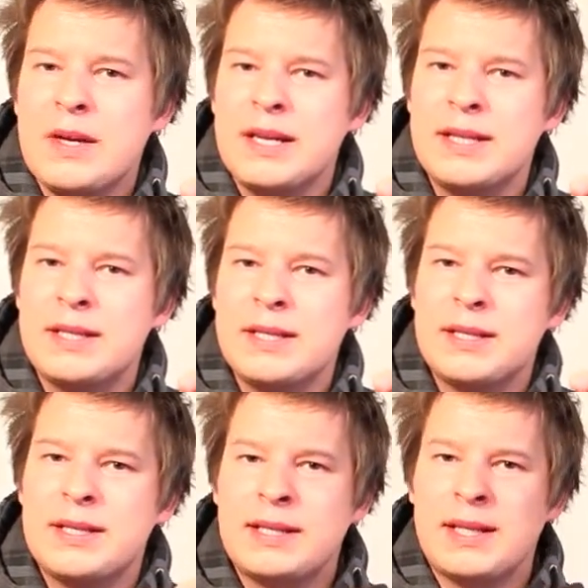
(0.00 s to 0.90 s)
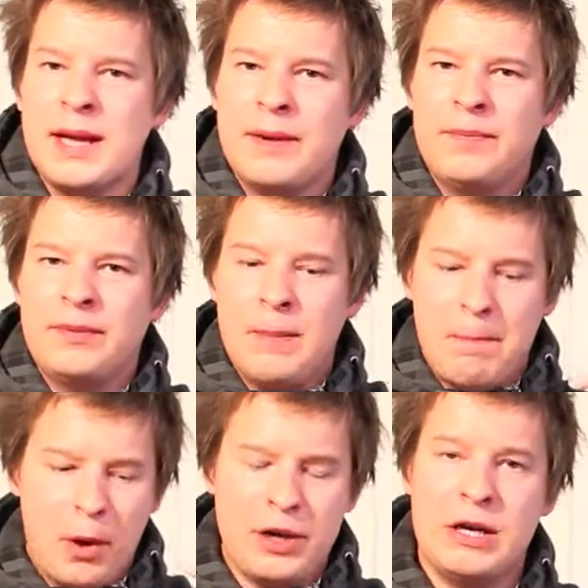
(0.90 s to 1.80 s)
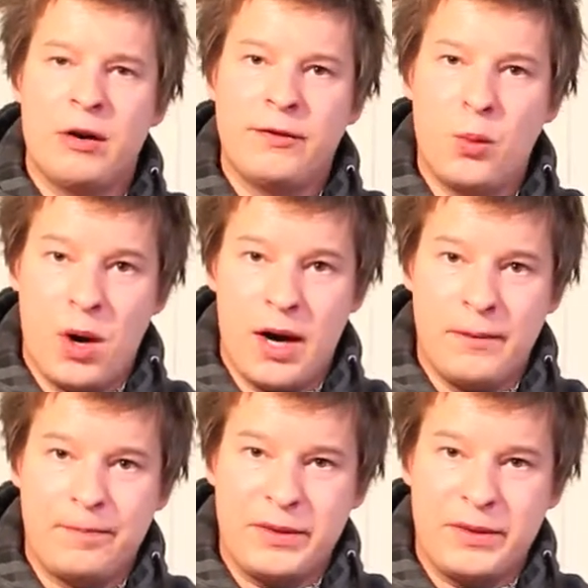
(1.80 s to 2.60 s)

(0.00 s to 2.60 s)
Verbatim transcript: is is the the body of the wine.